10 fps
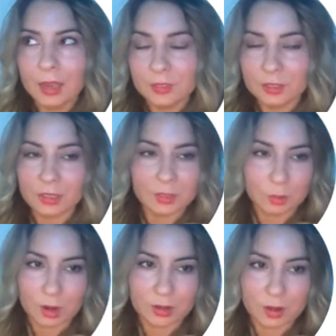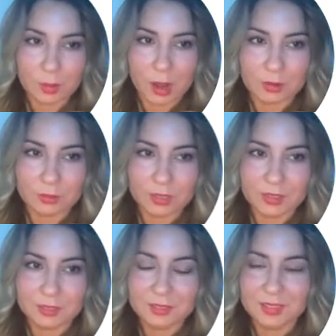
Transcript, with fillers: and you're going to want to come out of it.